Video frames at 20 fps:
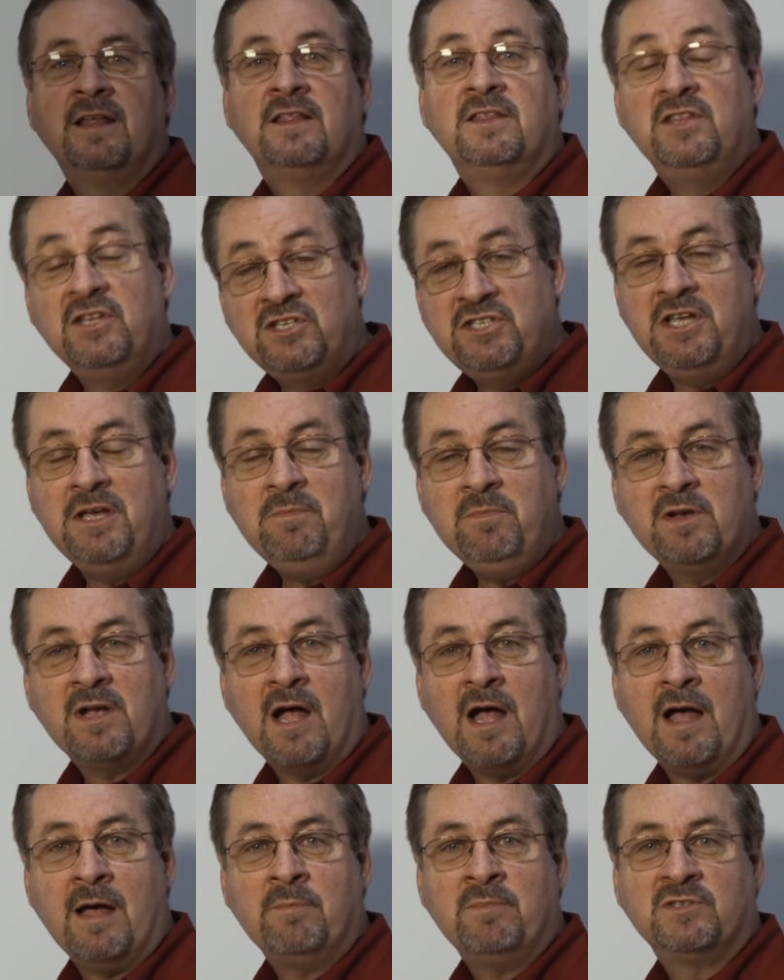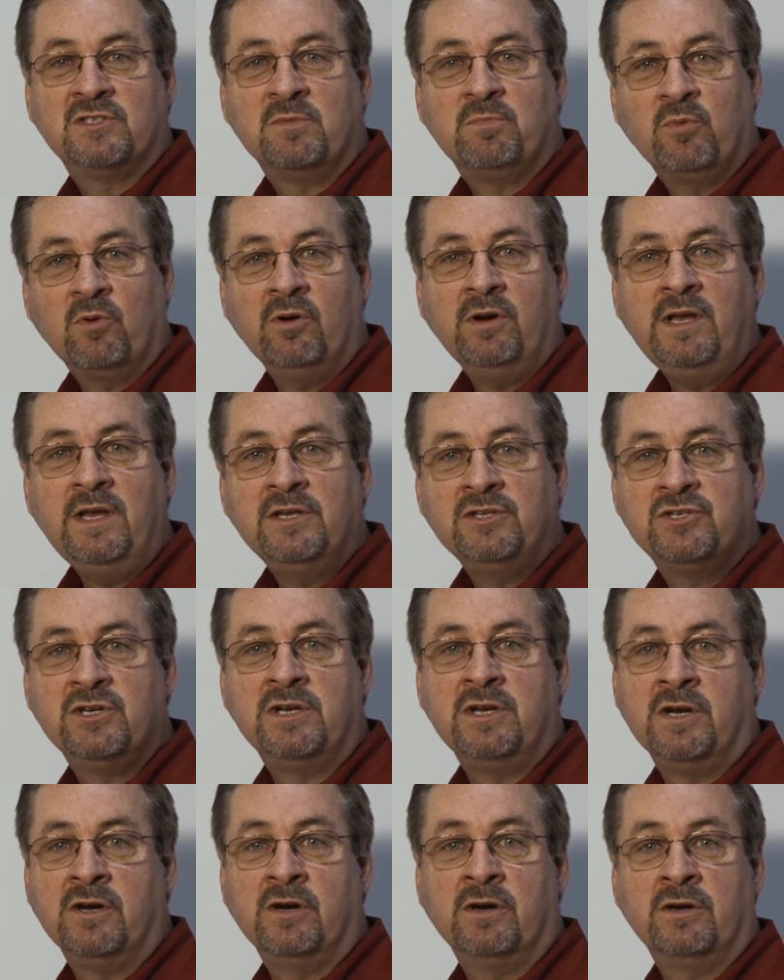The TempCom is a
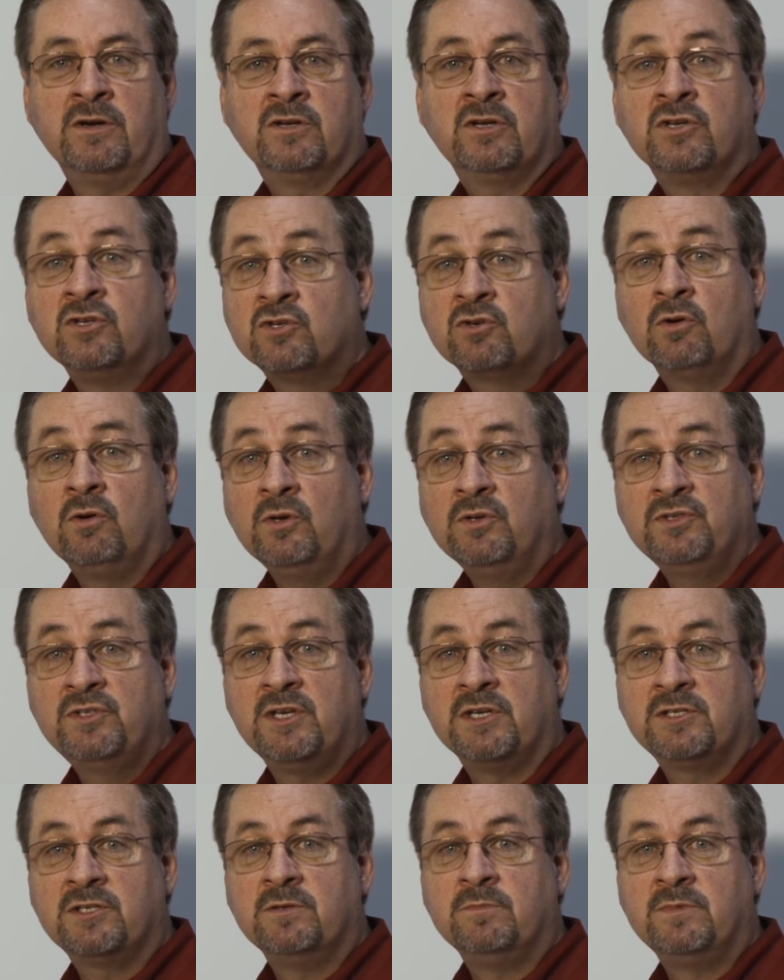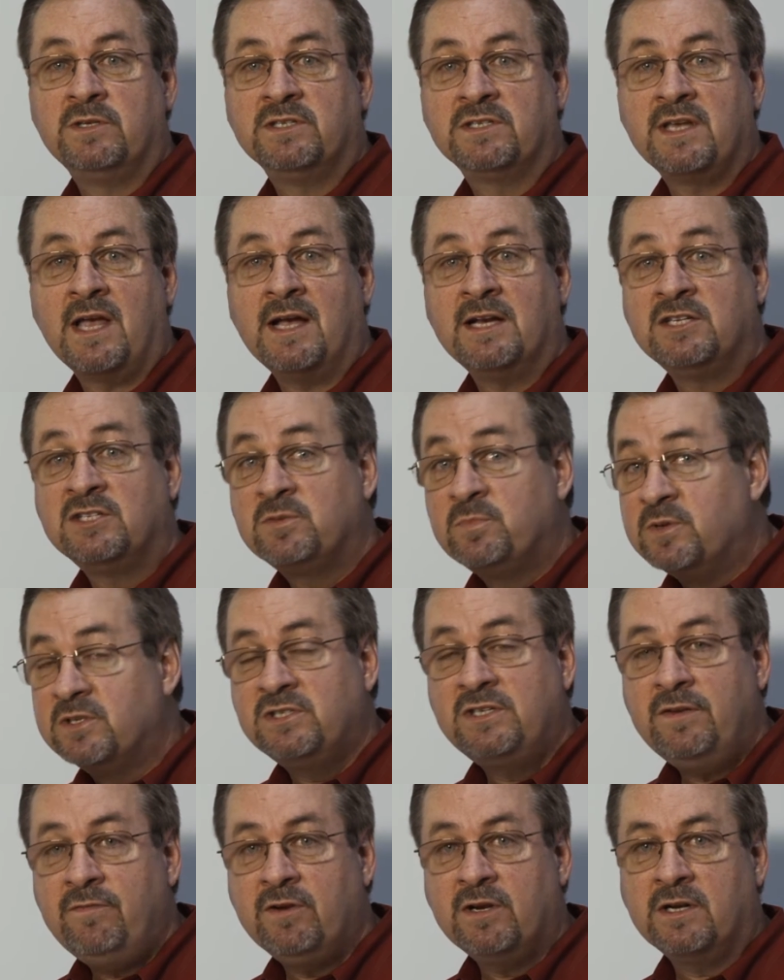pre-engineered control system designed
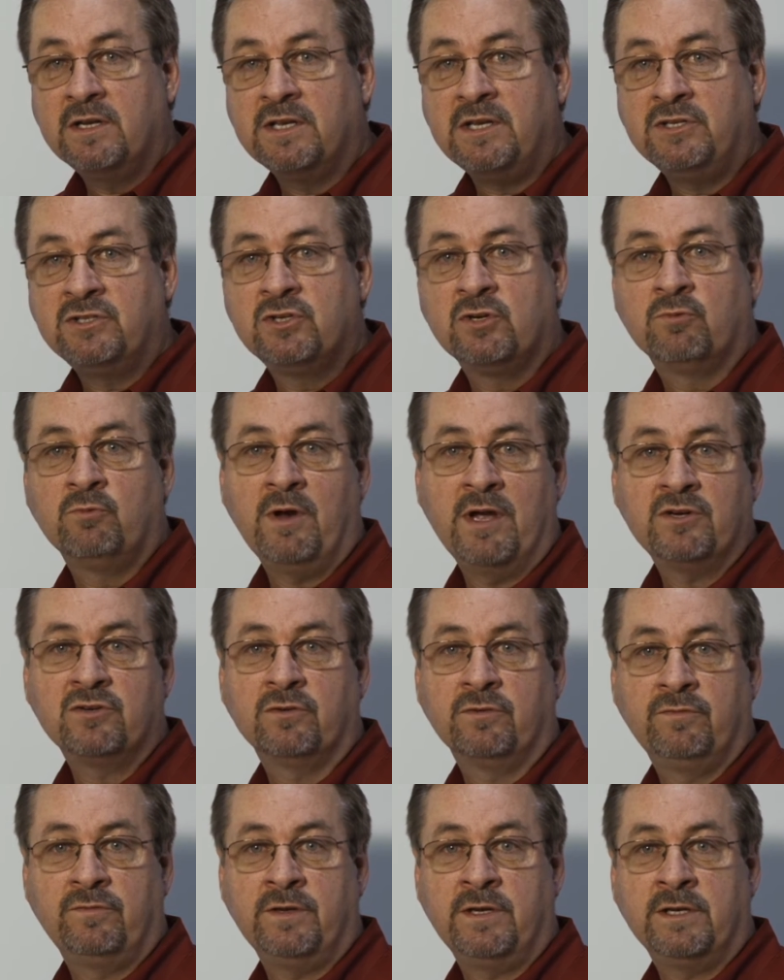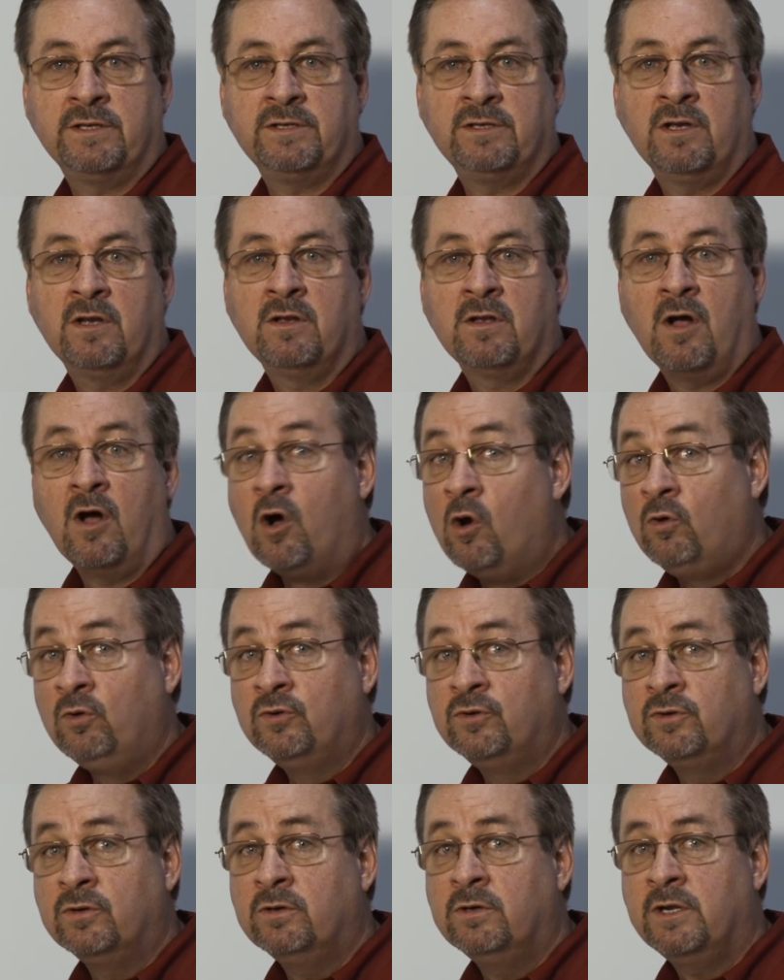specifically to retrofit
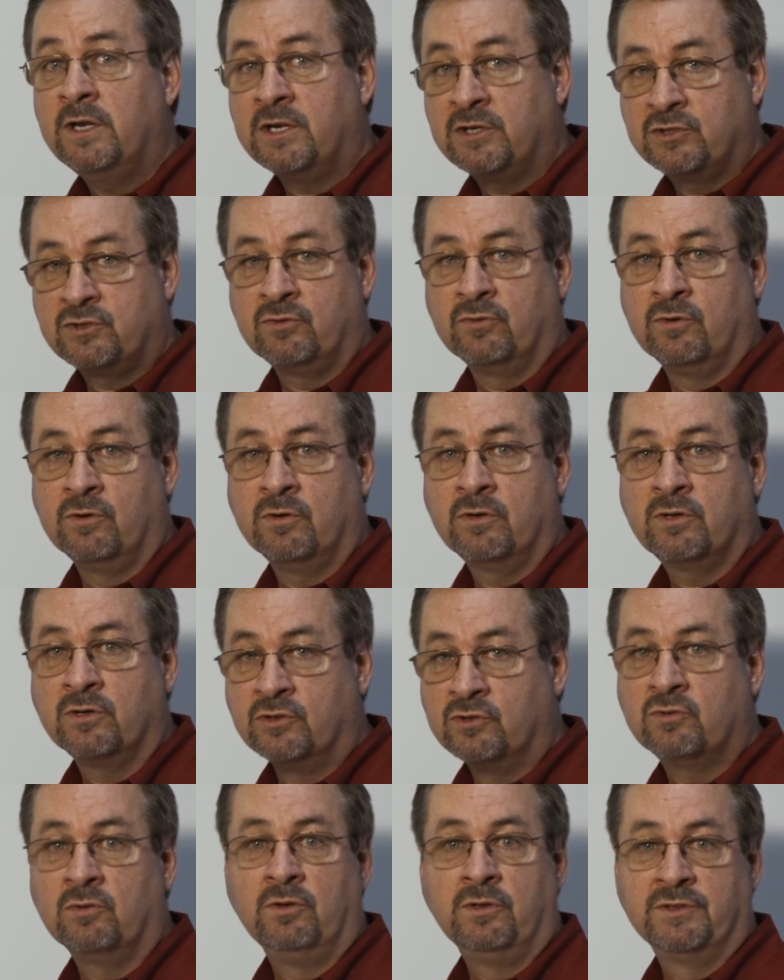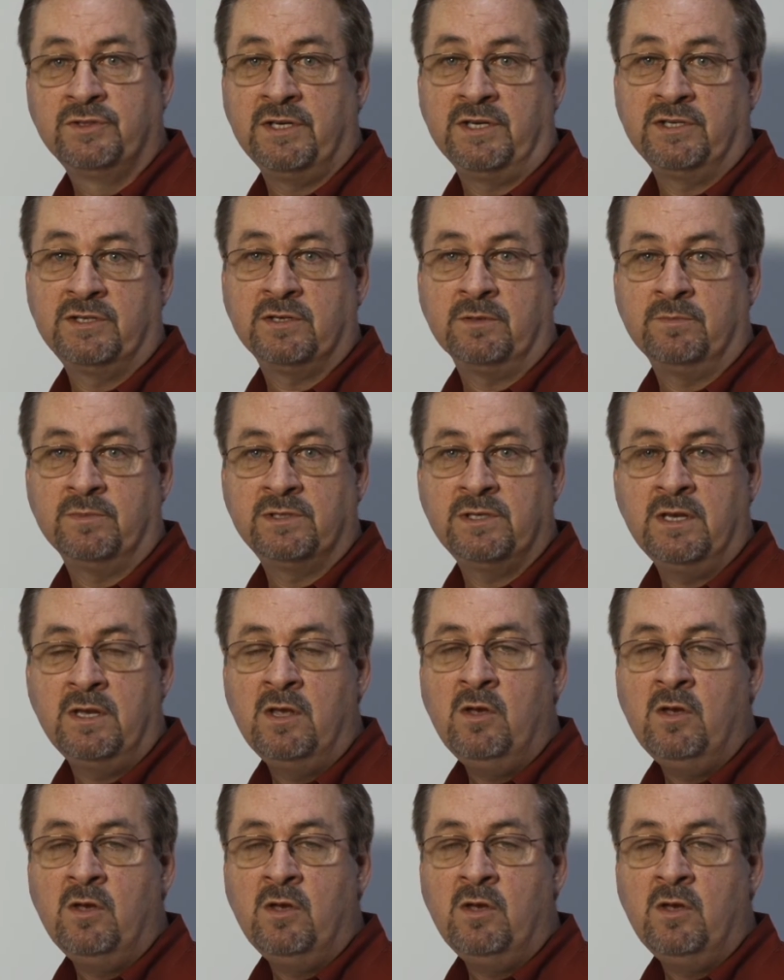older extruder control systems.